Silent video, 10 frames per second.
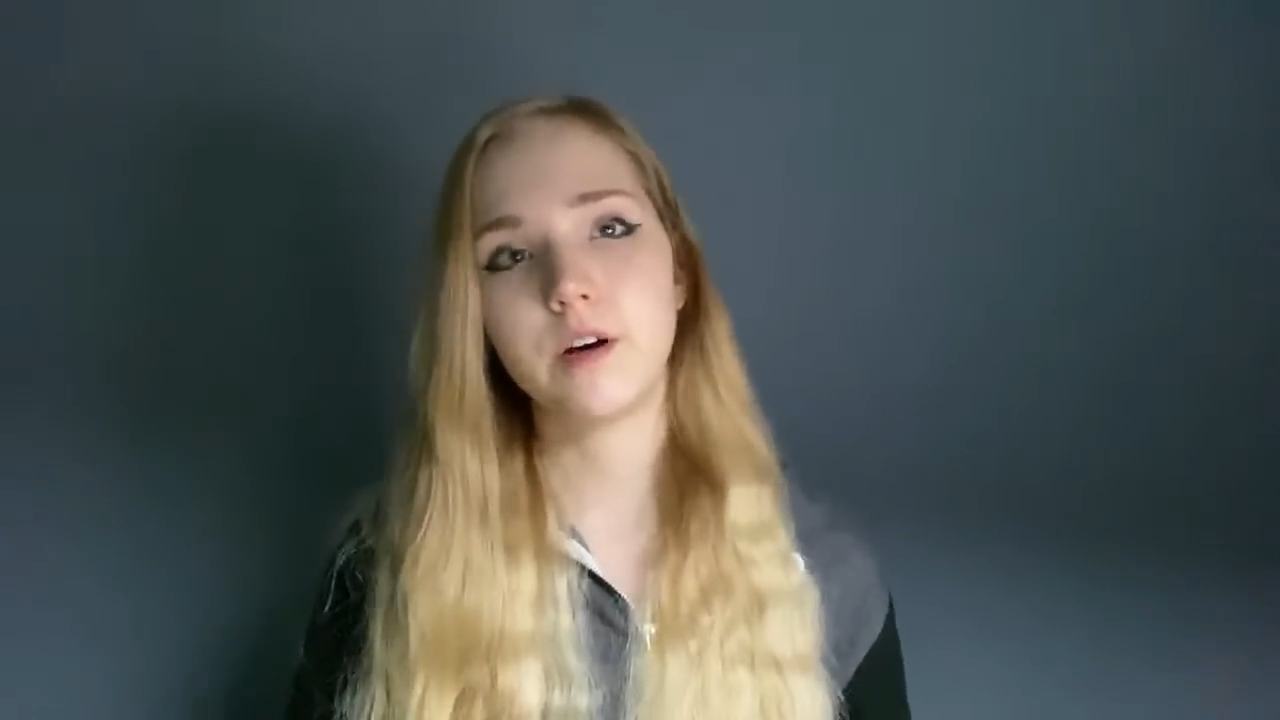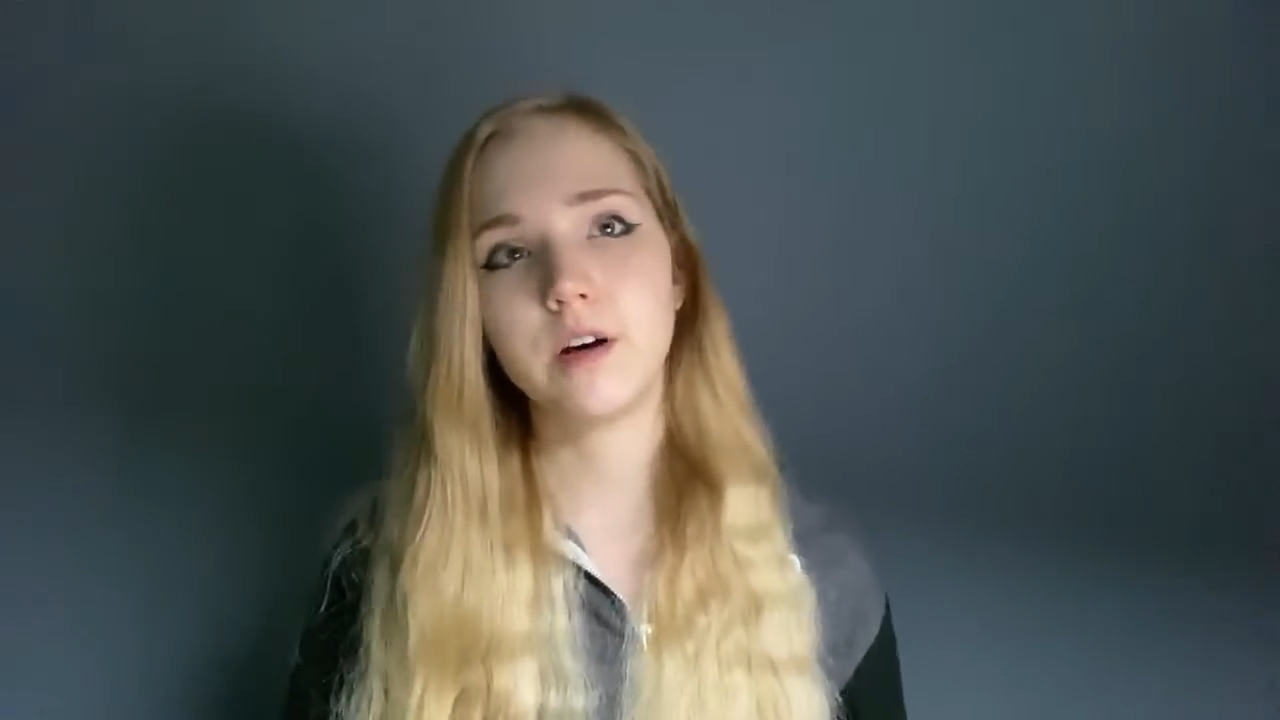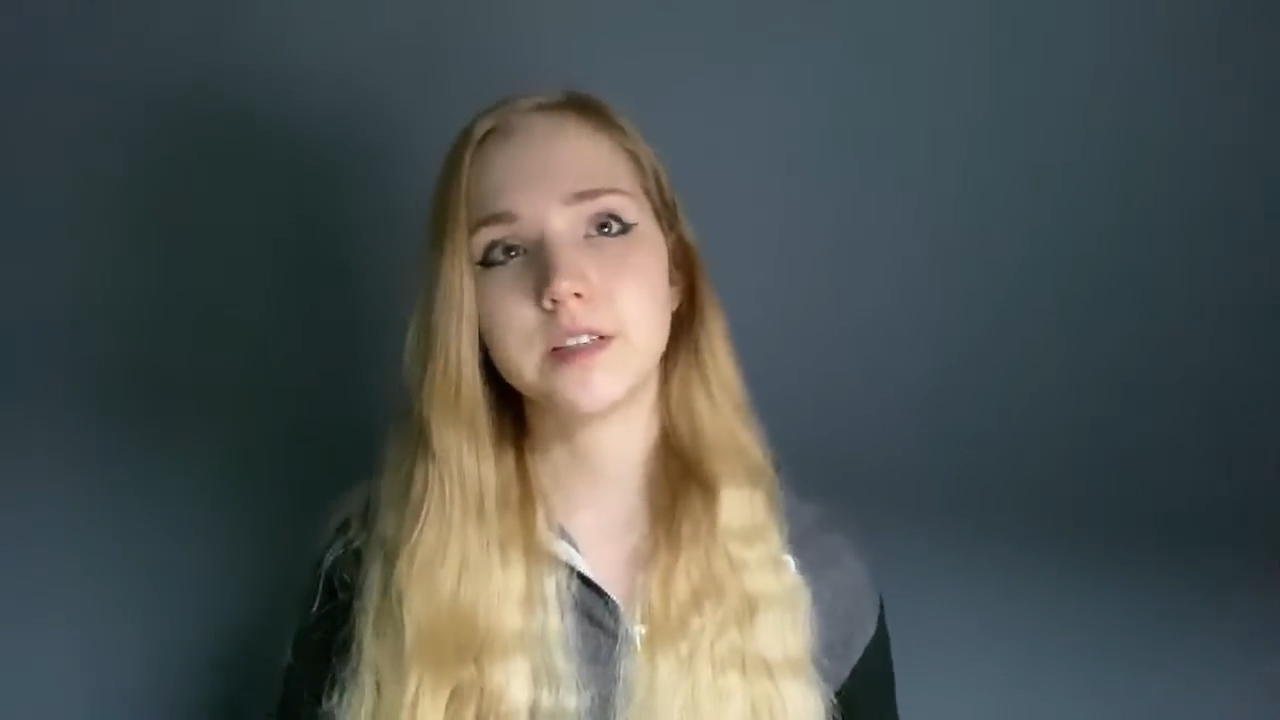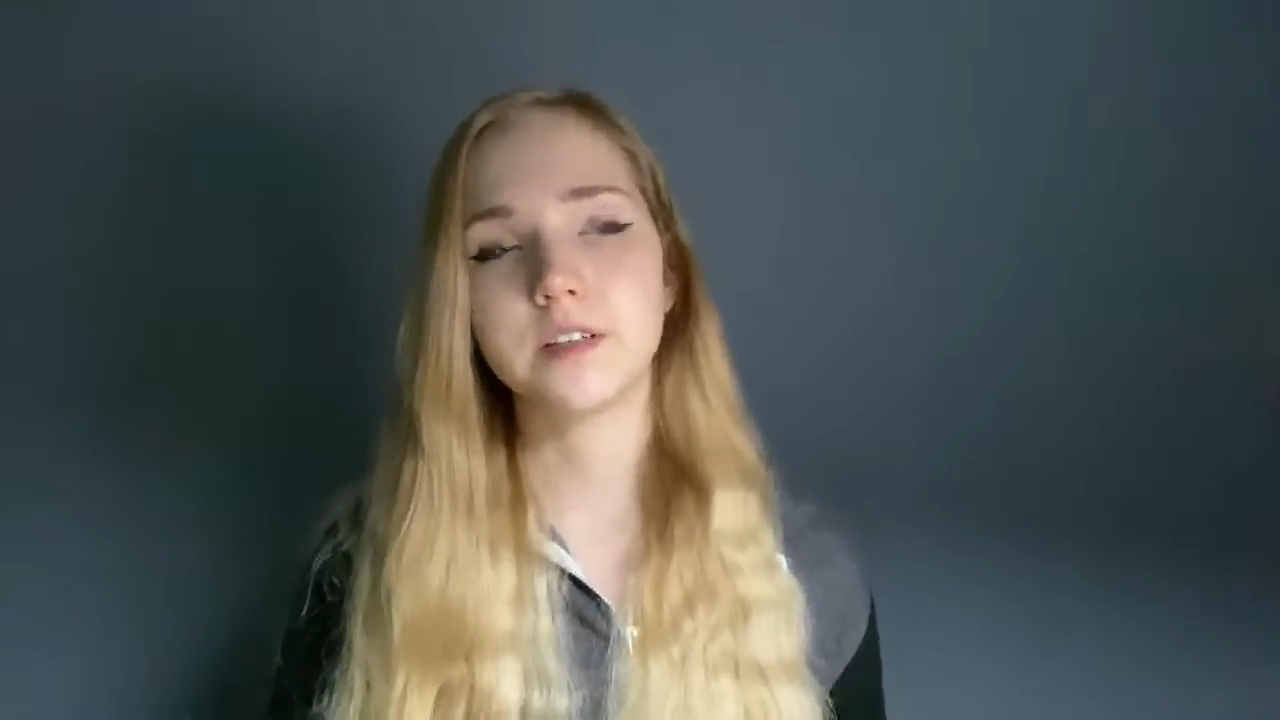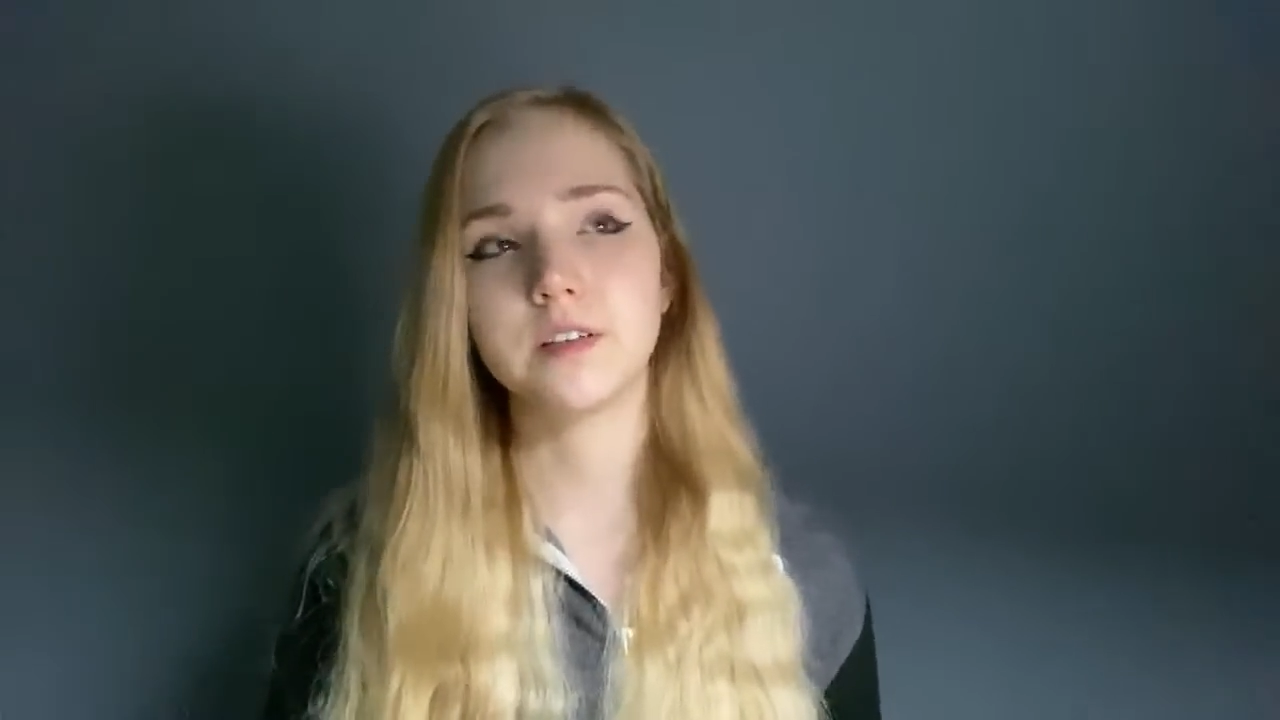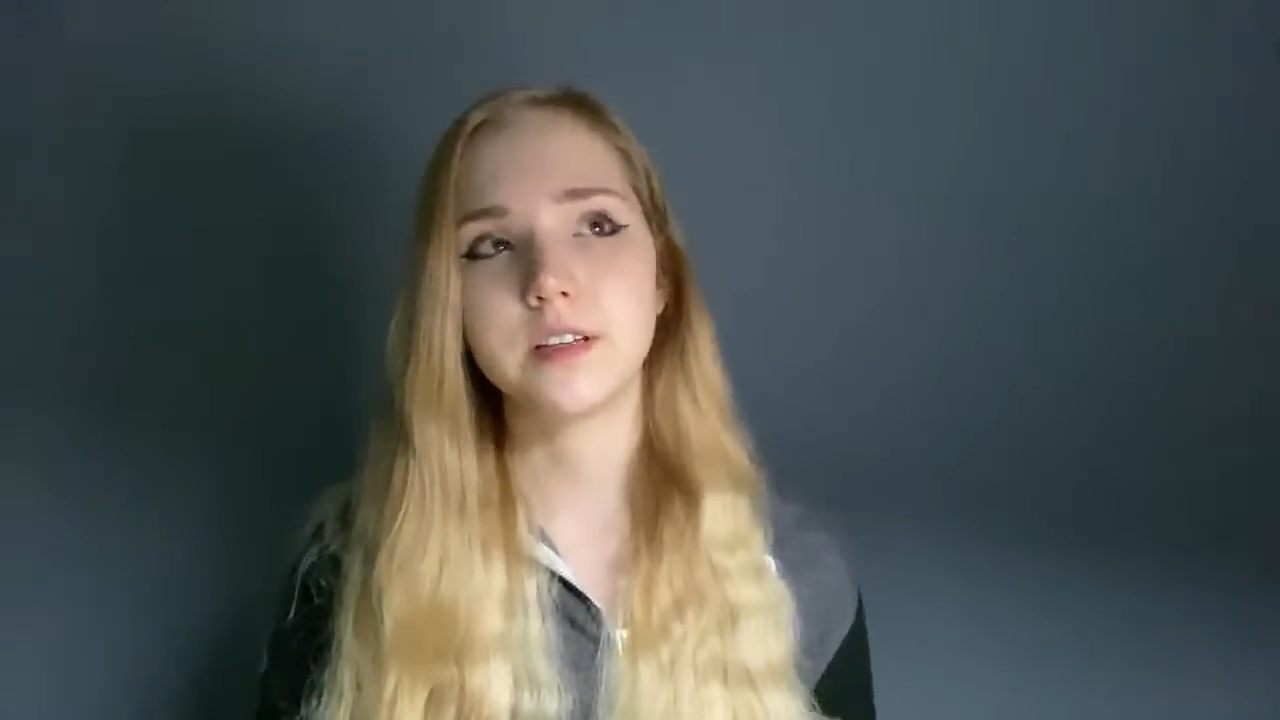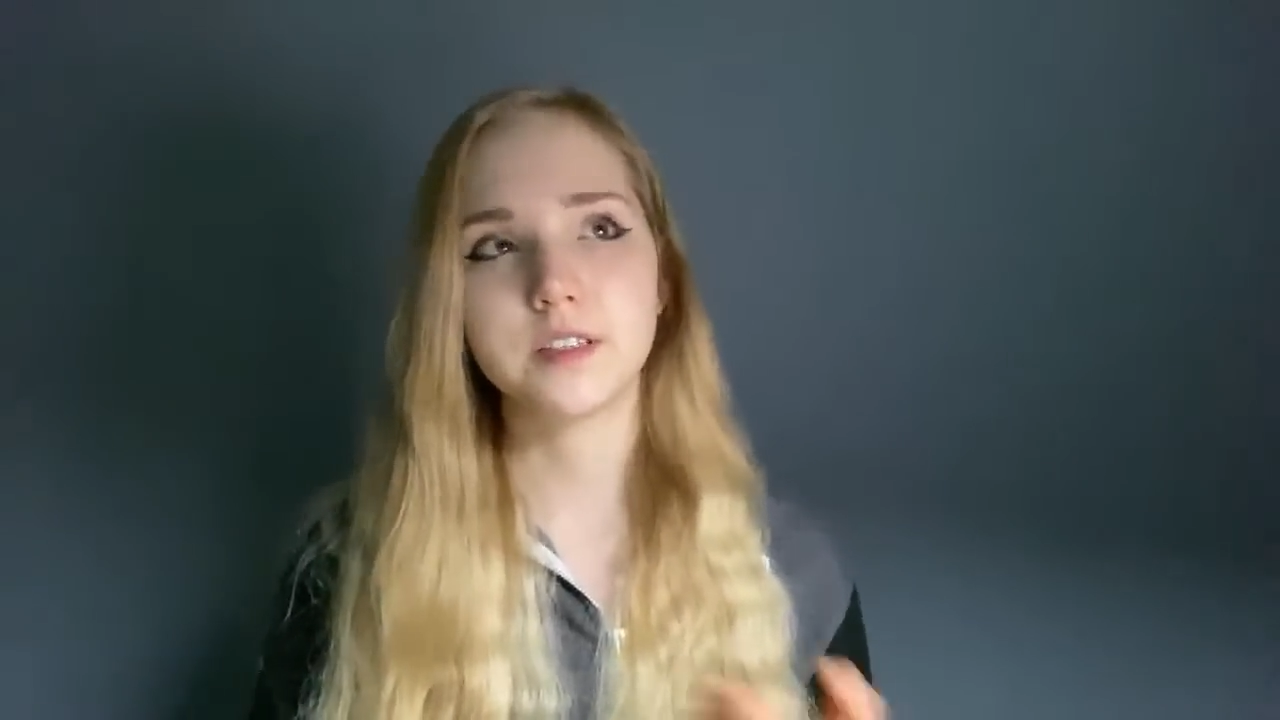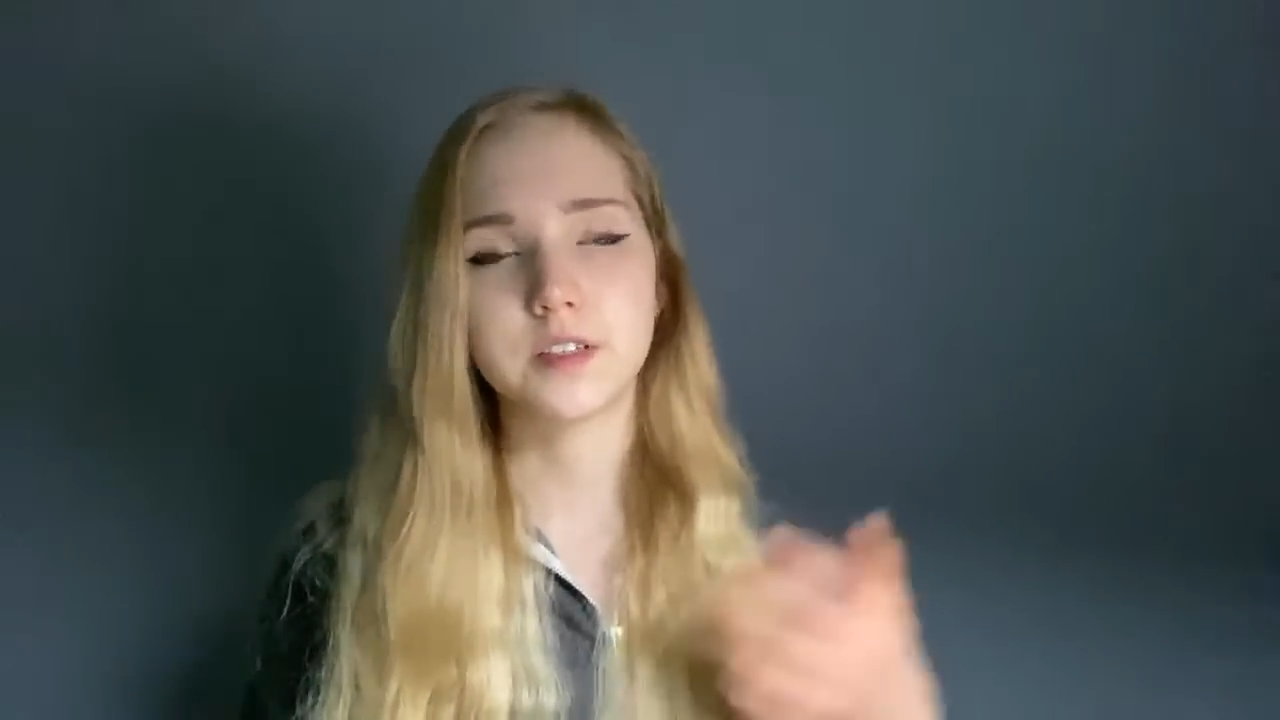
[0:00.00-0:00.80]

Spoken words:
as a